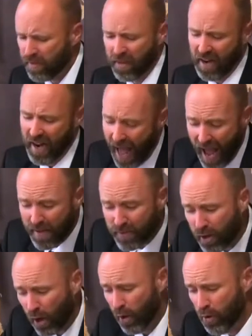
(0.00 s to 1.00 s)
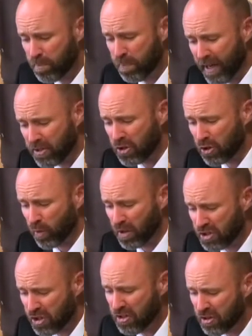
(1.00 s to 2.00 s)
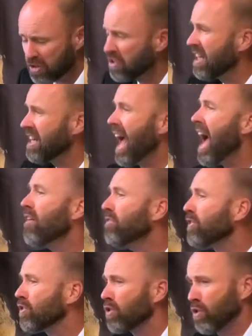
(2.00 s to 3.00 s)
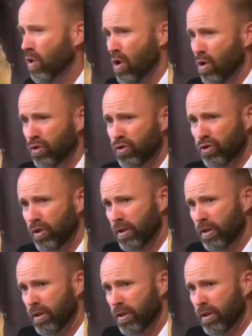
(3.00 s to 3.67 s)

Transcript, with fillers: the live goat pictures what Jesus did after the cross.